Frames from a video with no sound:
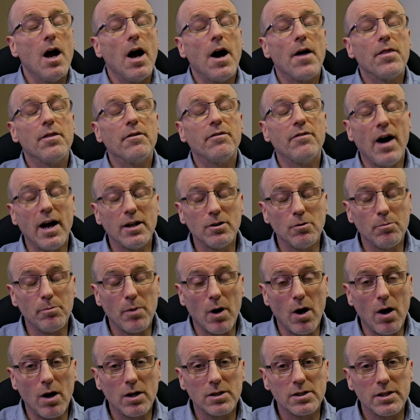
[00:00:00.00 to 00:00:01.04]
And the final
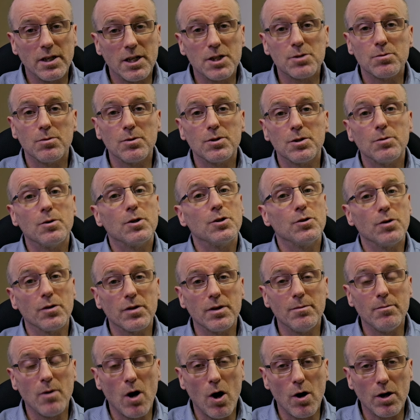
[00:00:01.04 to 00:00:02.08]
part is we'll do
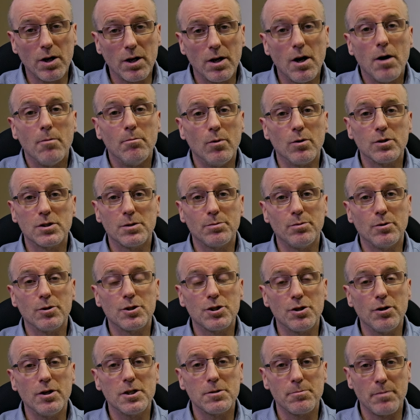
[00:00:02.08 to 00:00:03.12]
another mock multiple
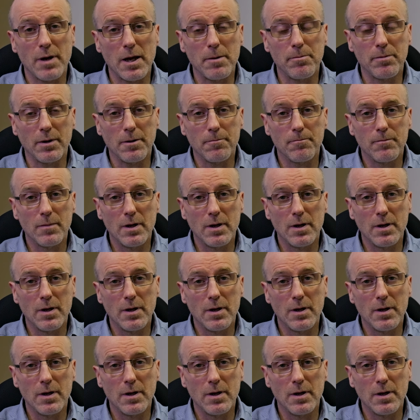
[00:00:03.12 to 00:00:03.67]
choice paper.